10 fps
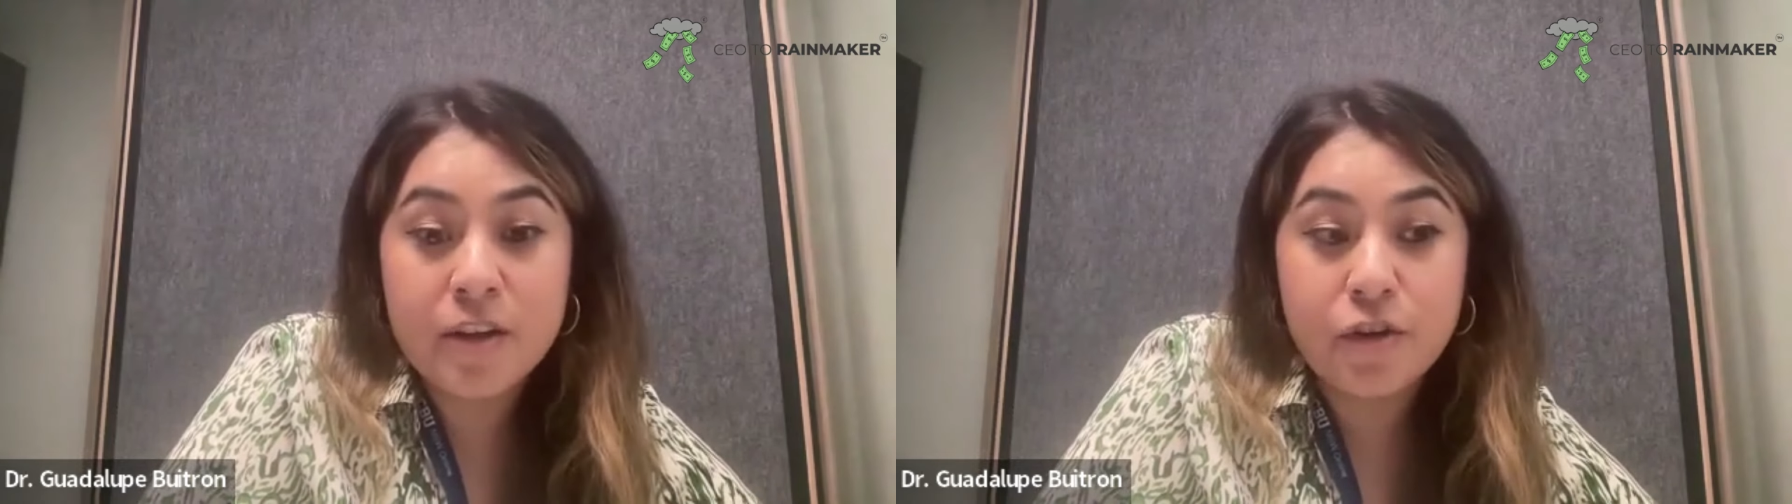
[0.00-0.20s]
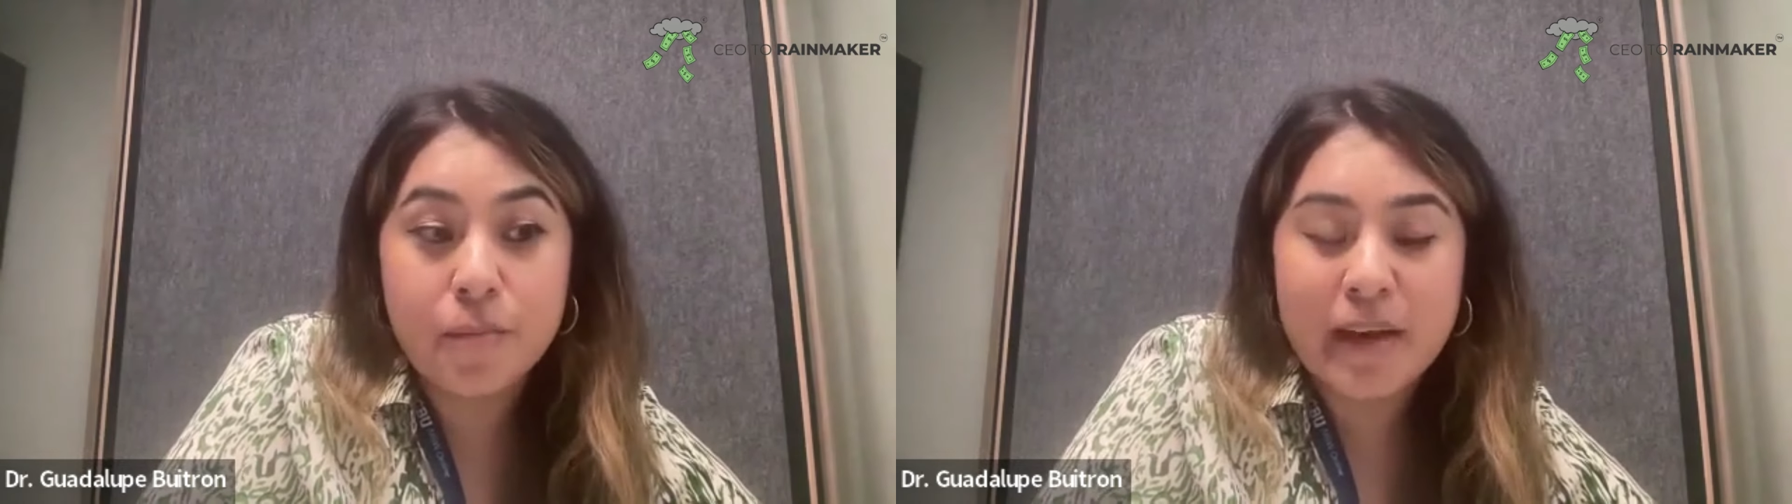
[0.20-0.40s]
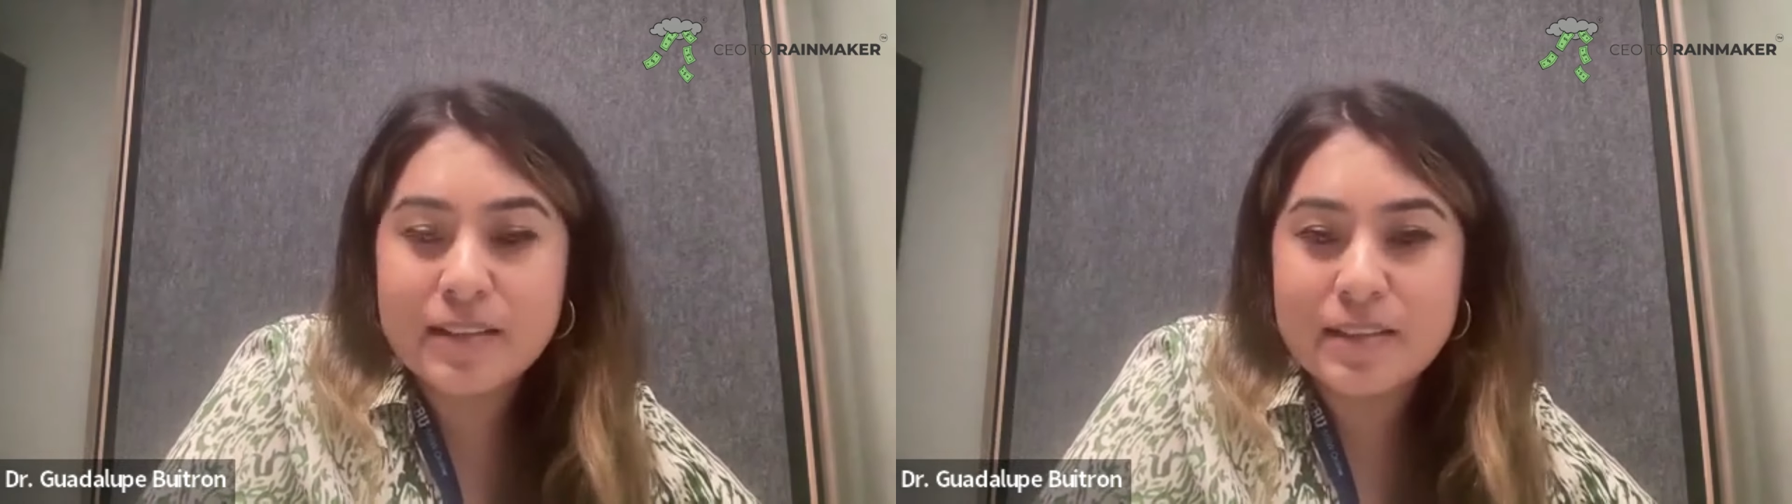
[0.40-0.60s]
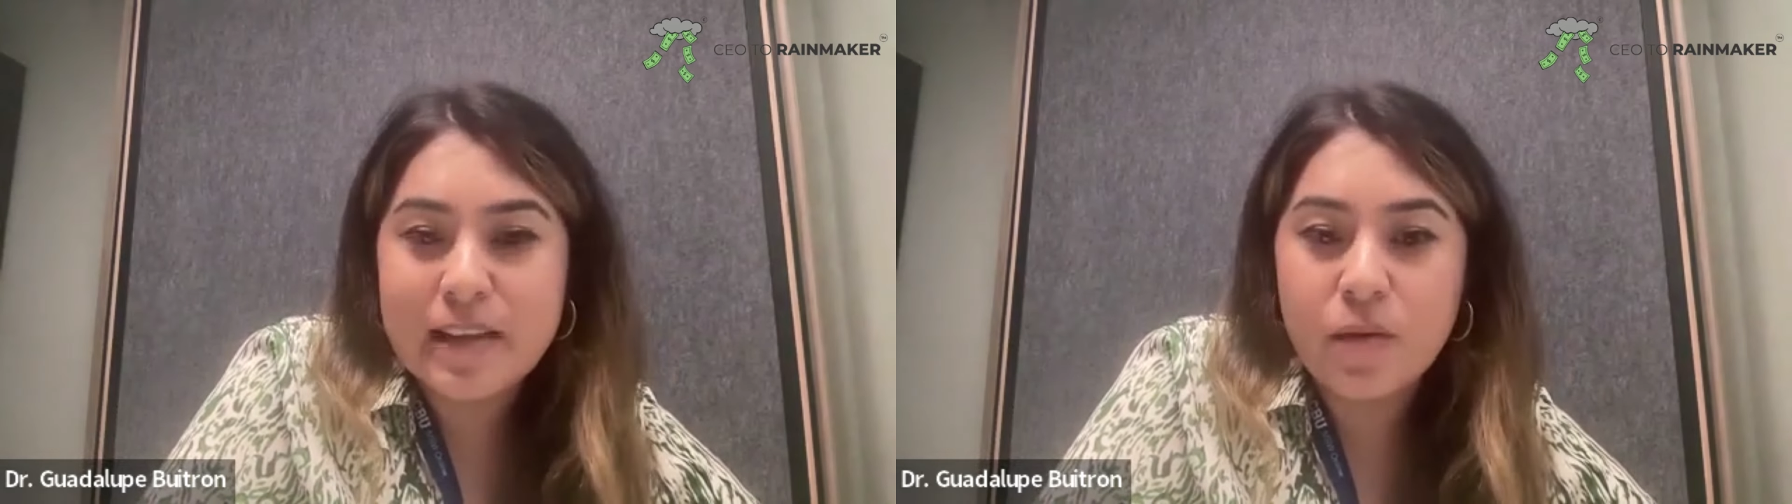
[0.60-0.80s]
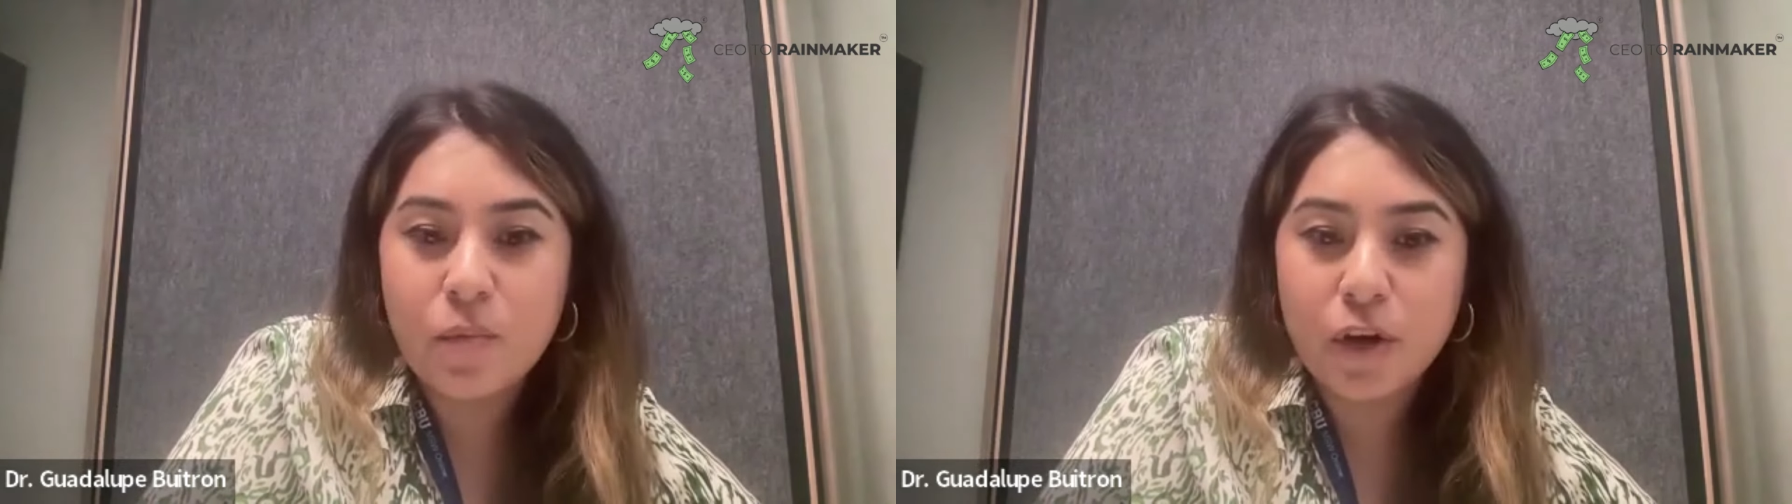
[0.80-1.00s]
your
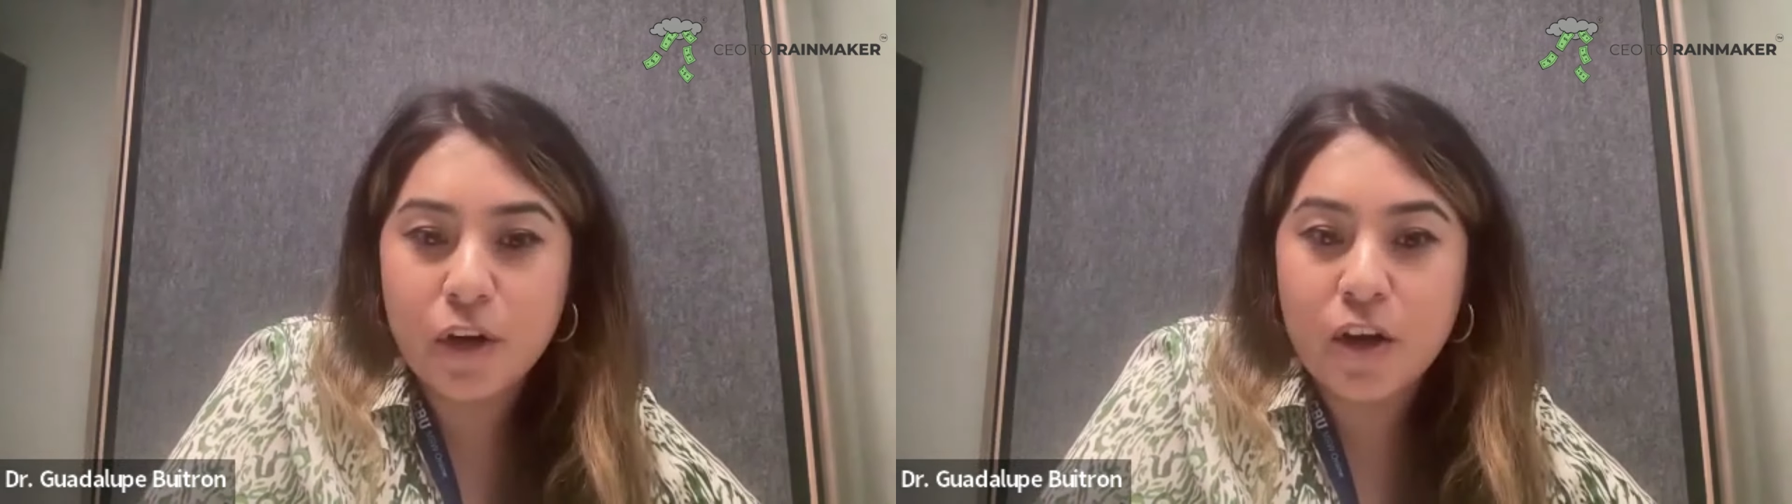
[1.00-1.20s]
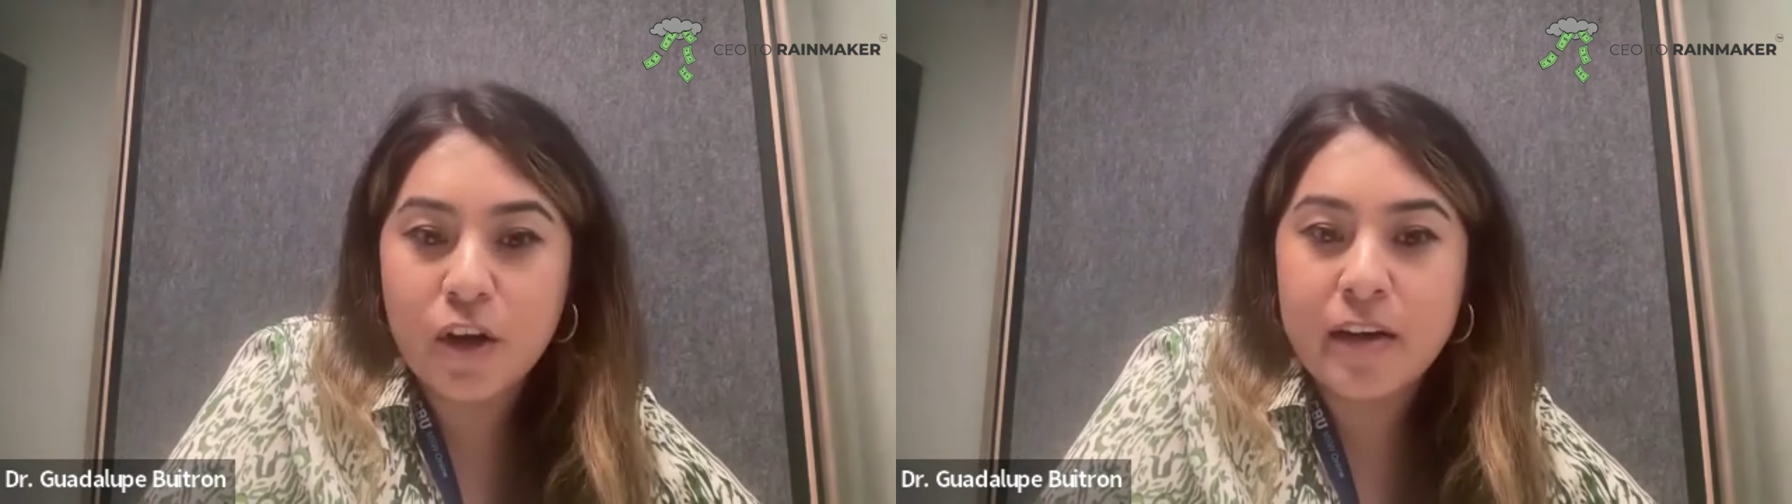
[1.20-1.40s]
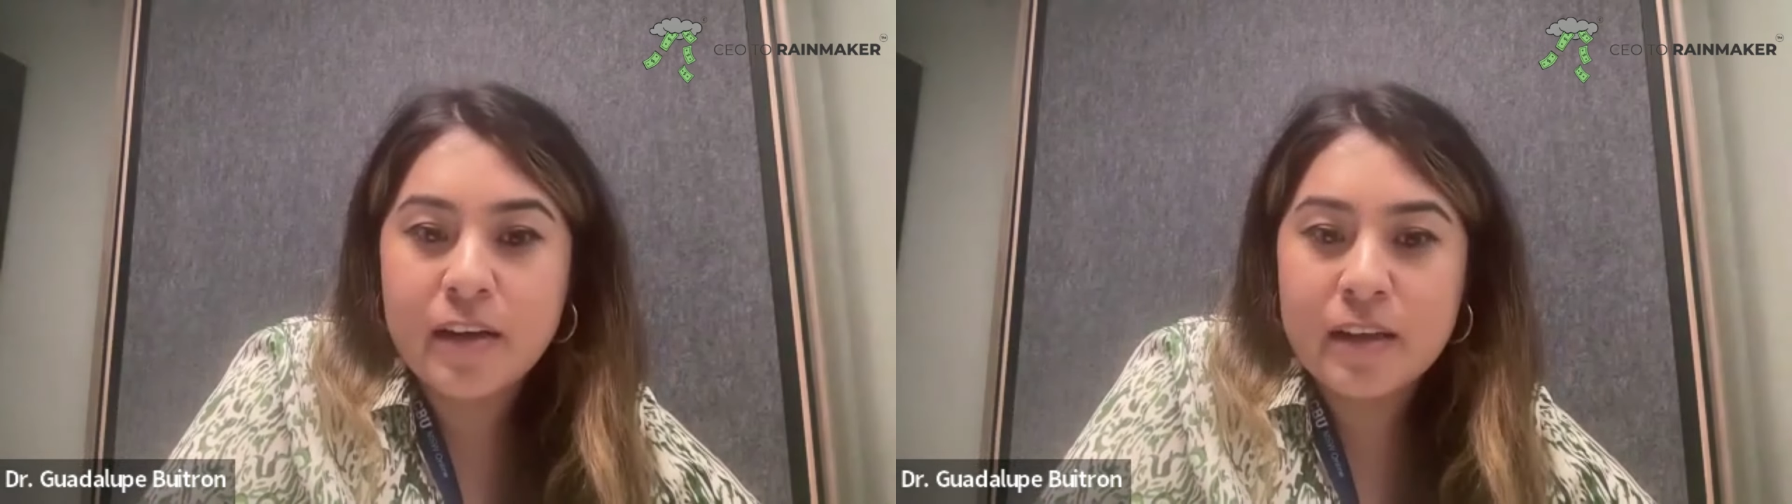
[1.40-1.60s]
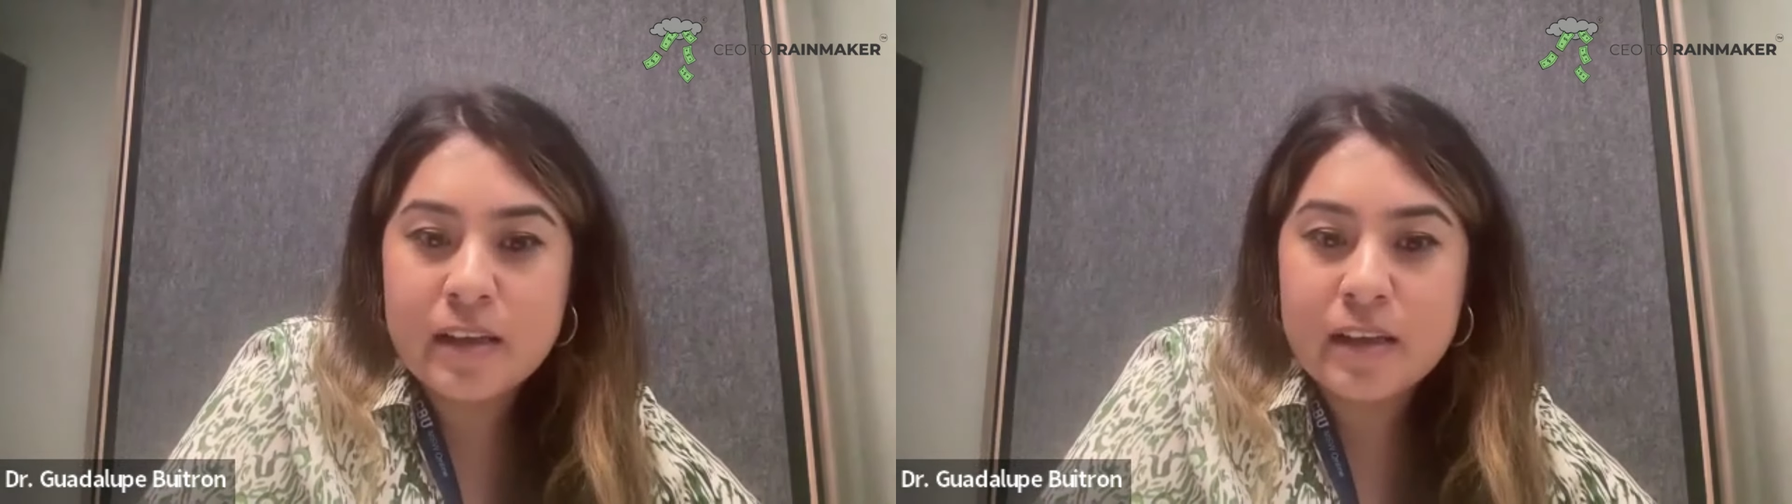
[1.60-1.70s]
mindset and work on